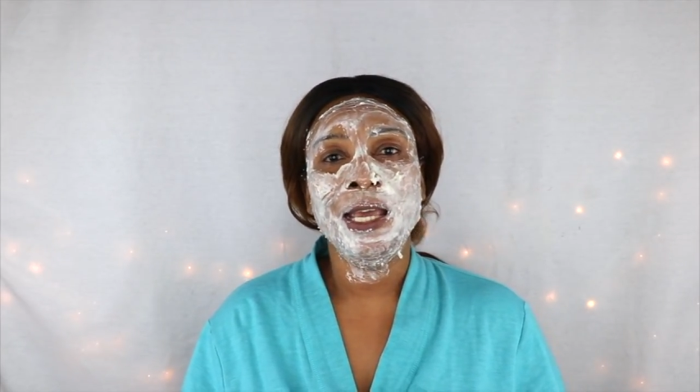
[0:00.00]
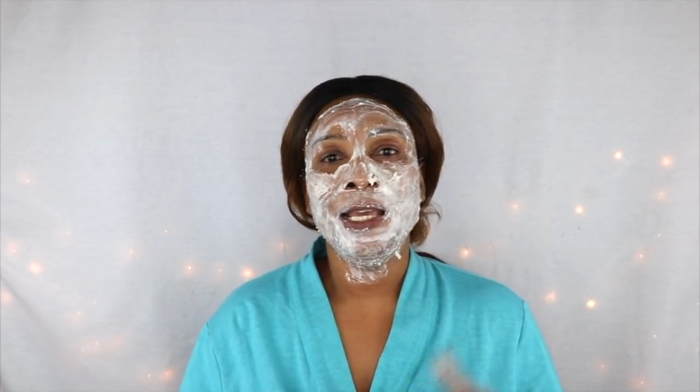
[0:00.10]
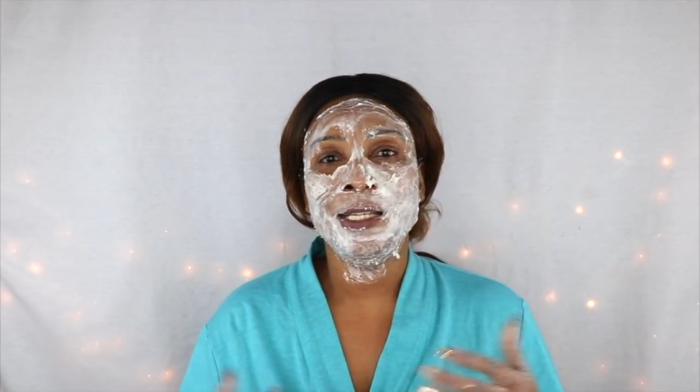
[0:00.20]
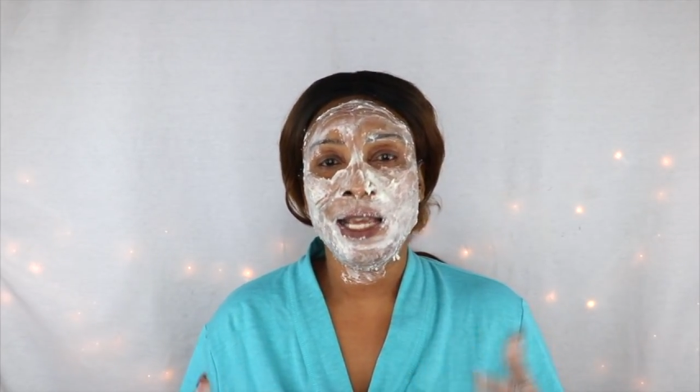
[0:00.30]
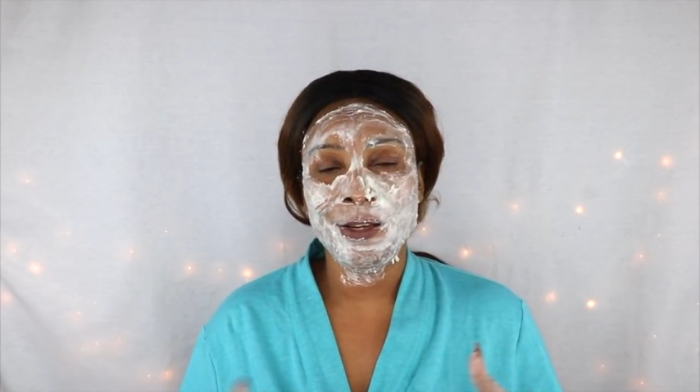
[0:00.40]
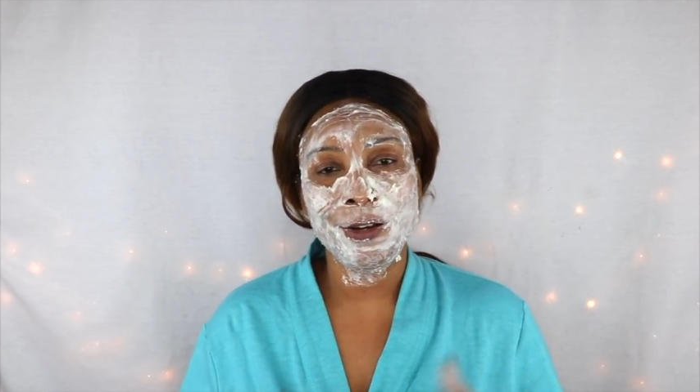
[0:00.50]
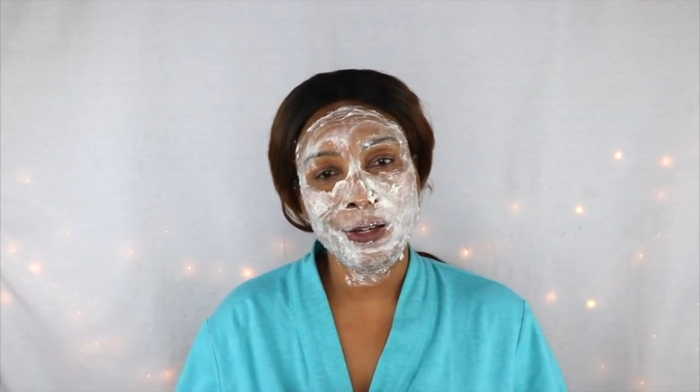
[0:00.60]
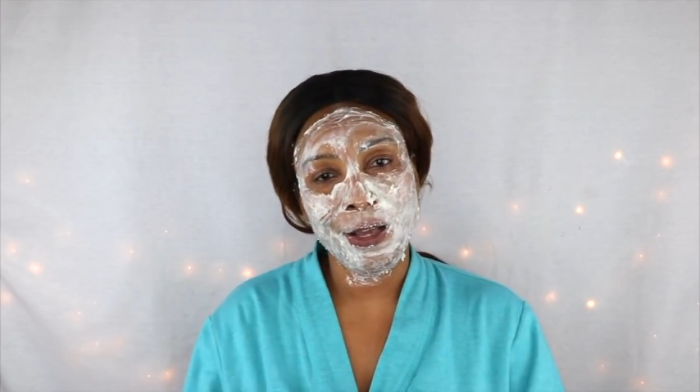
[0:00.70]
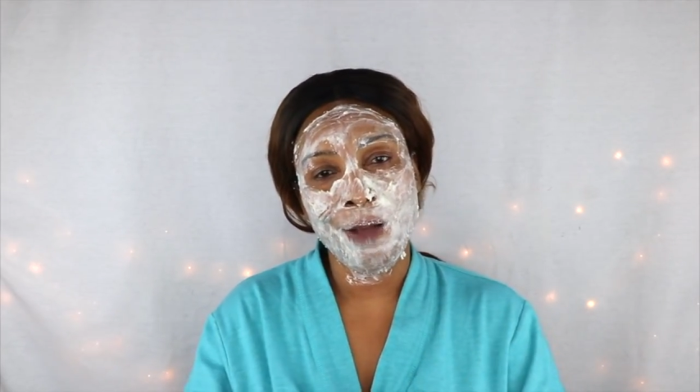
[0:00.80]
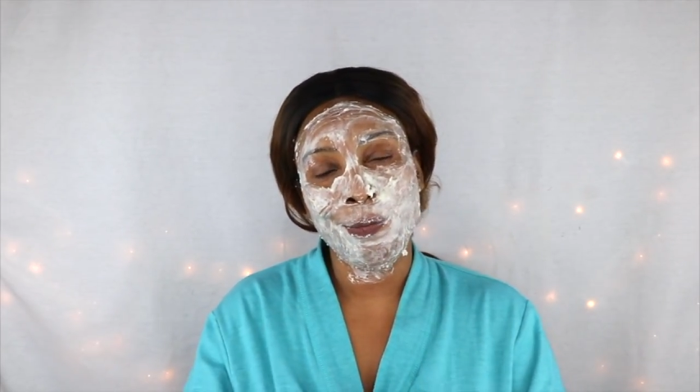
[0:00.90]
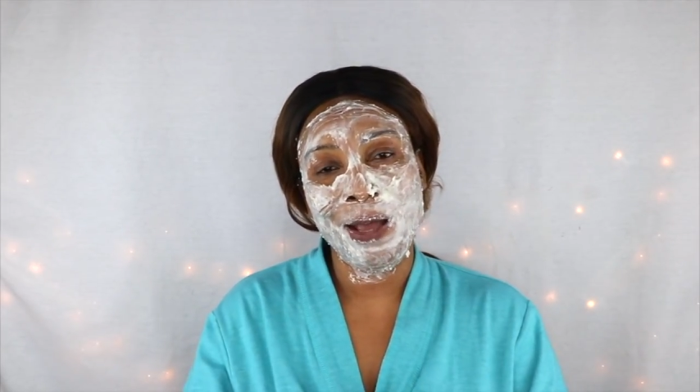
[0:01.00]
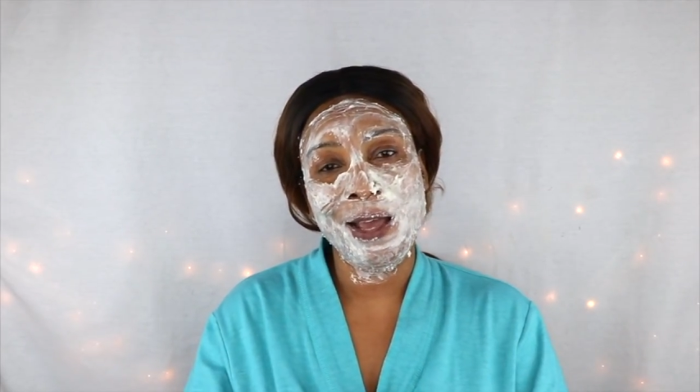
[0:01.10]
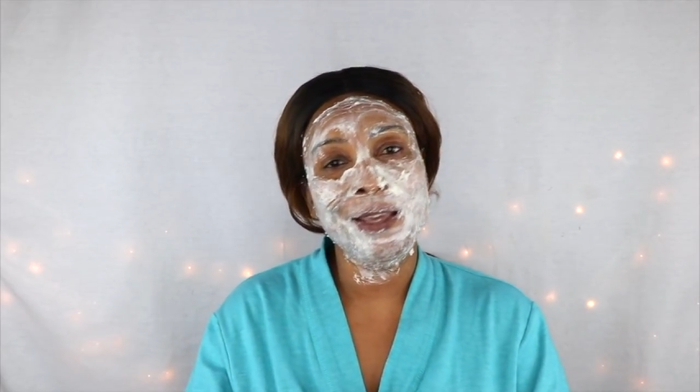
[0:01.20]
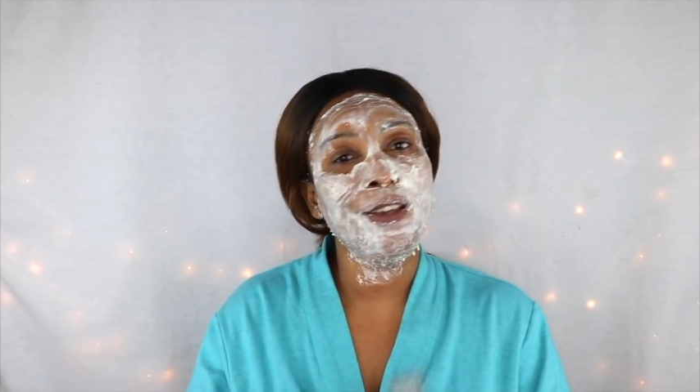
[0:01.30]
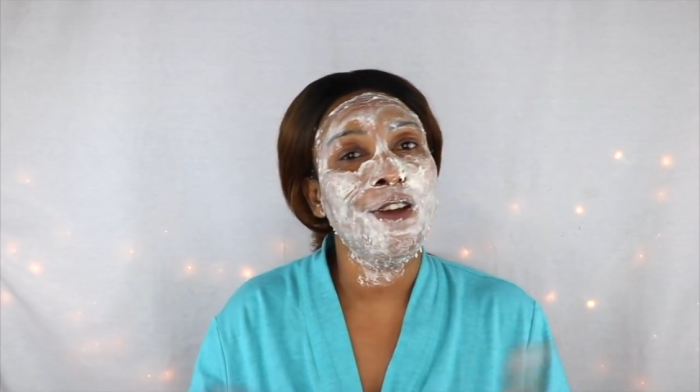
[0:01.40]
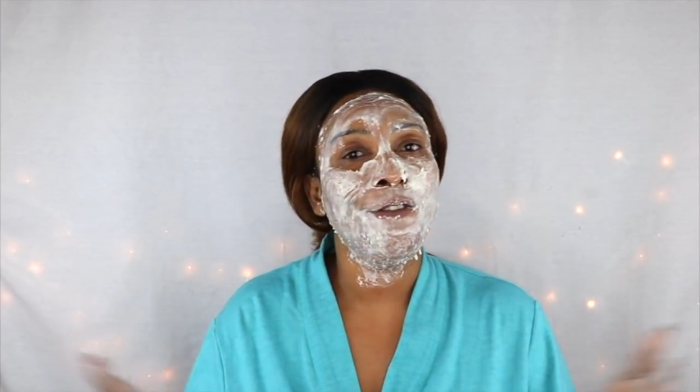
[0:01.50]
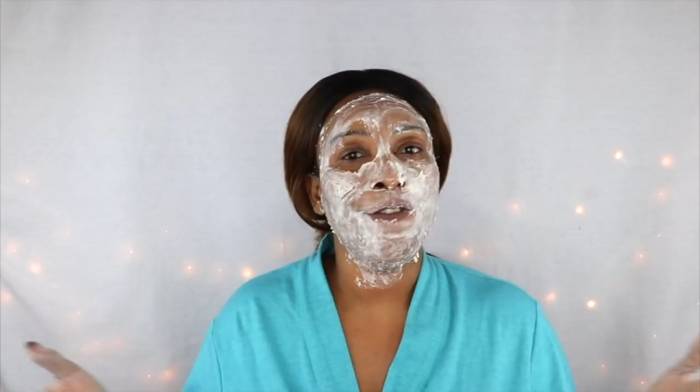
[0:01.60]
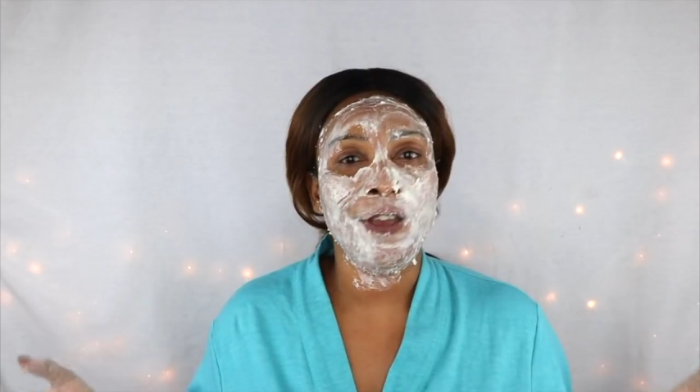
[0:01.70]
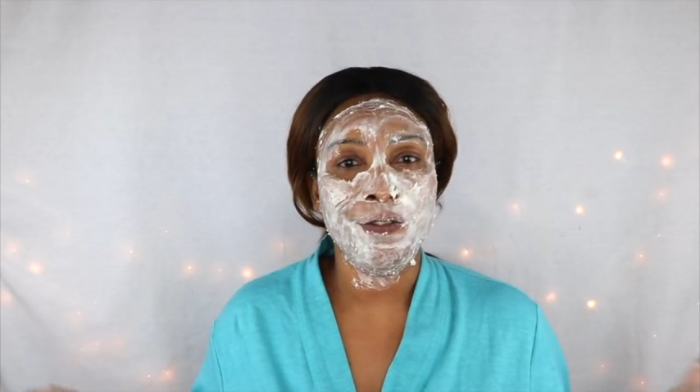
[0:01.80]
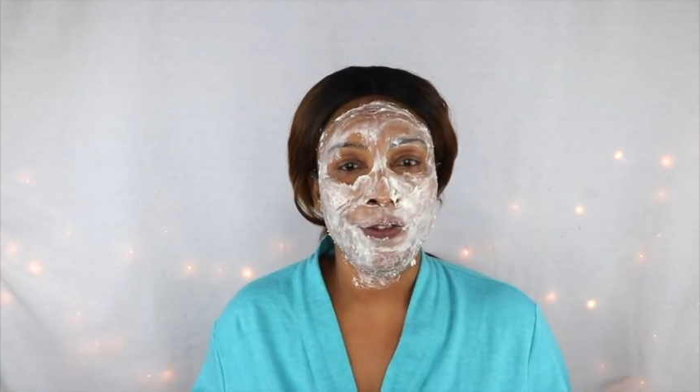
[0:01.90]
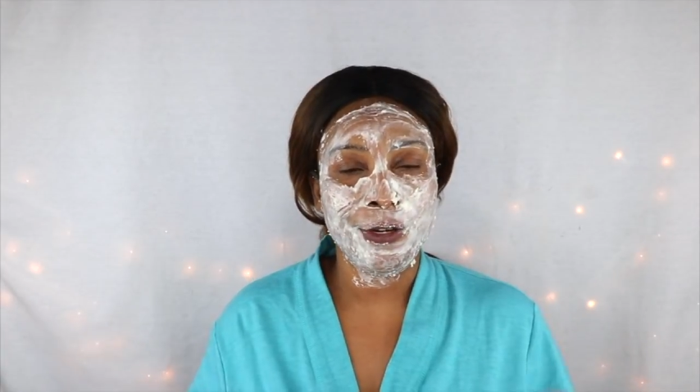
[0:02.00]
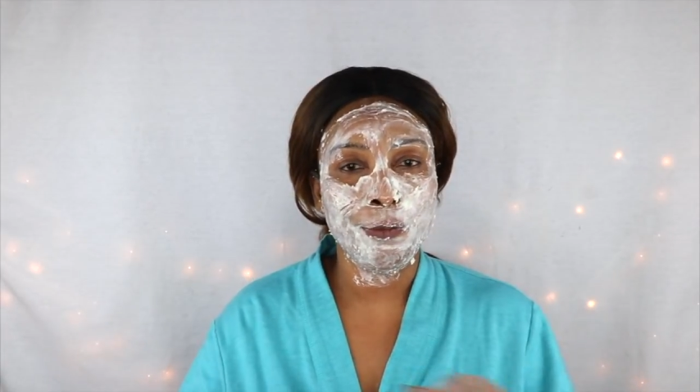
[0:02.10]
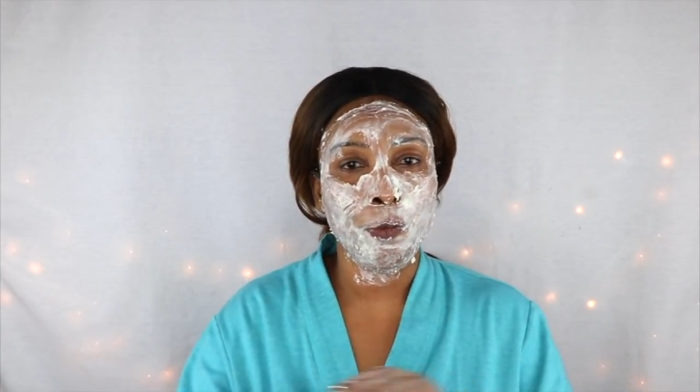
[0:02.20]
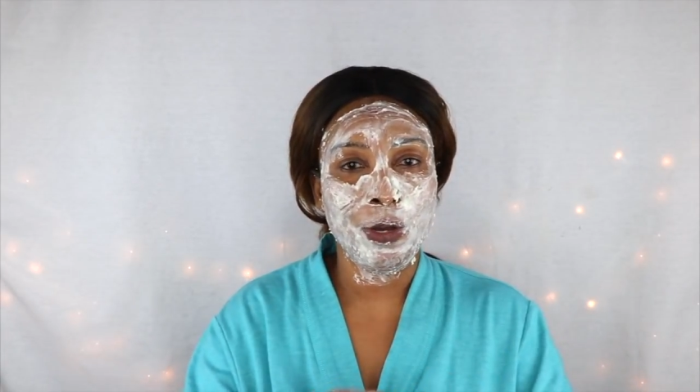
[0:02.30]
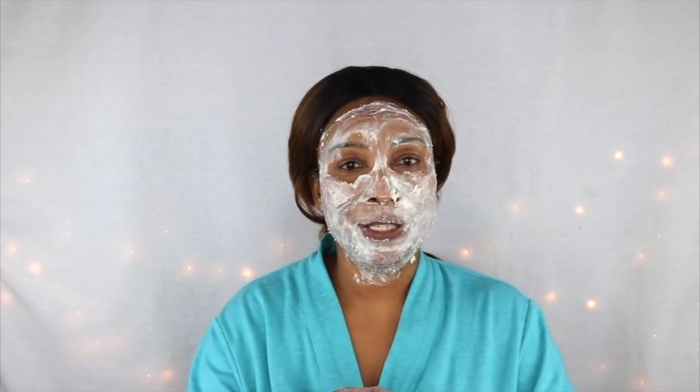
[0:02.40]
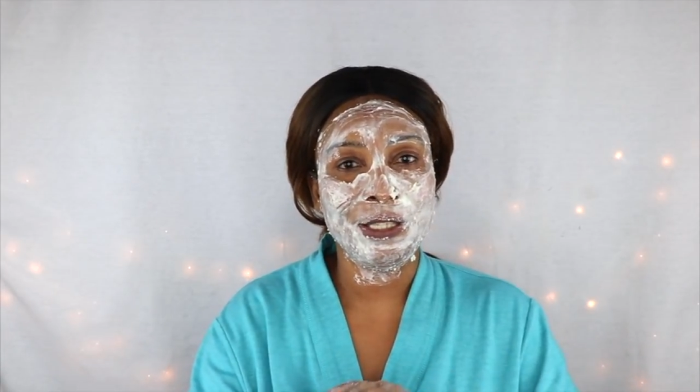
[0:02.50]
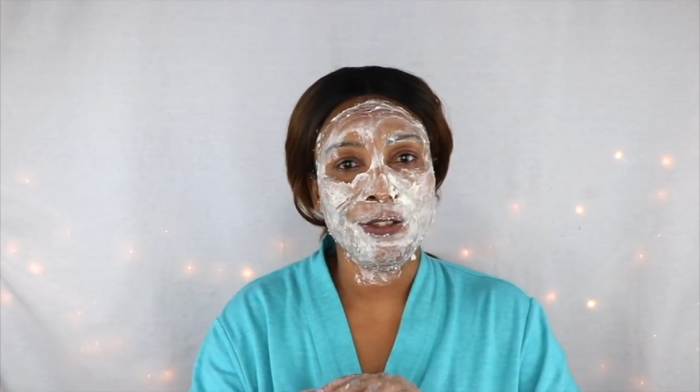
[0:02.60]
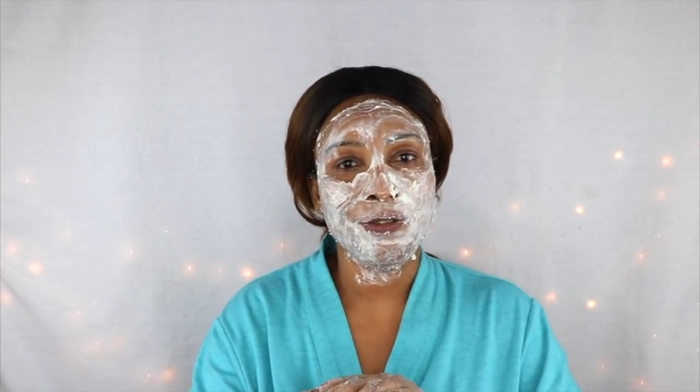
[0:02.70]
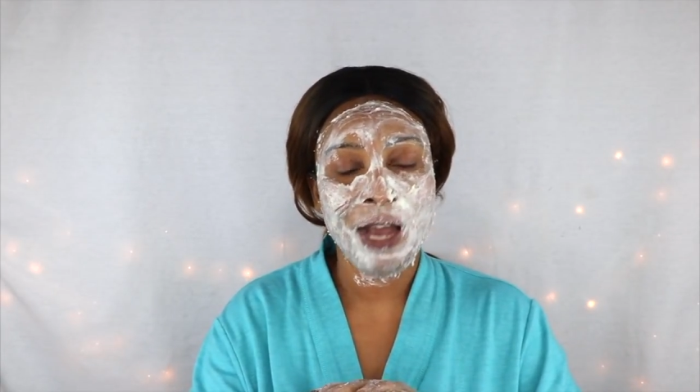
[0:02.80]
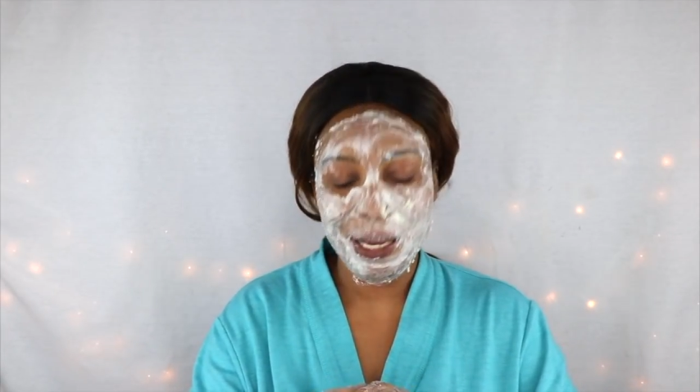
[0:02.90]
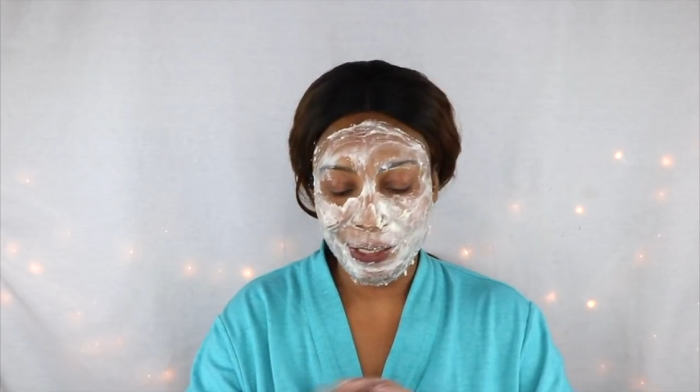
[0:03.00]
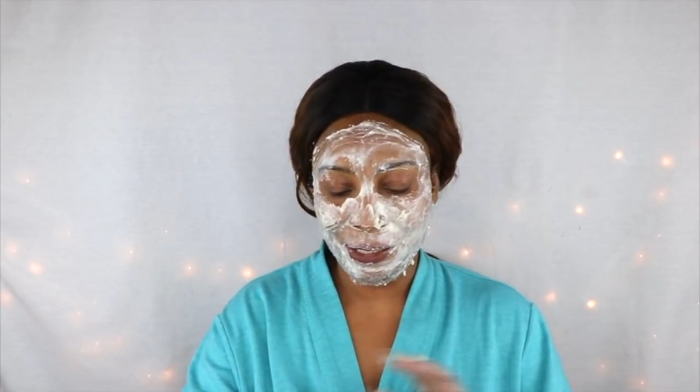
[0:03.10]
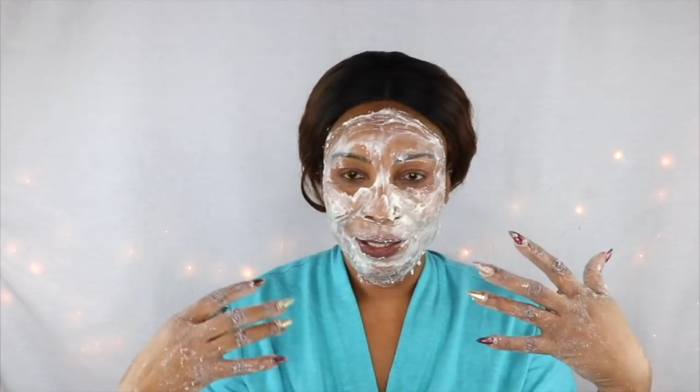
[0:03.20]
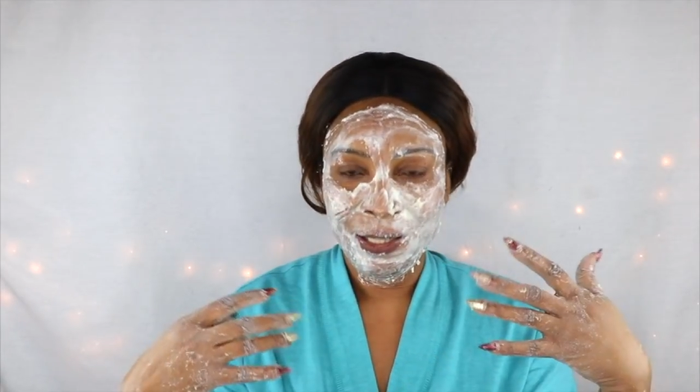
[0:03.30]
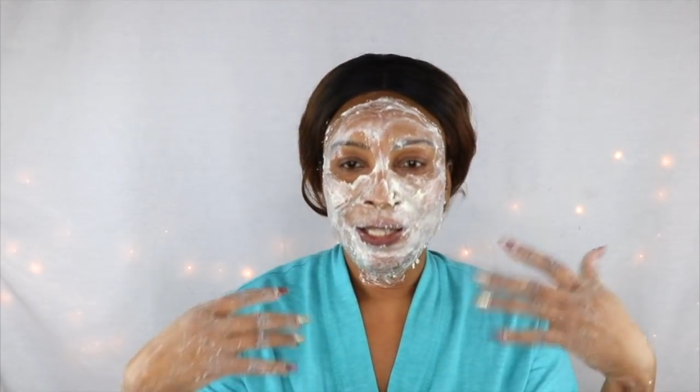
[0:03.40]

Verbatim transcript: and then you're going to apply your favorite moisturizer.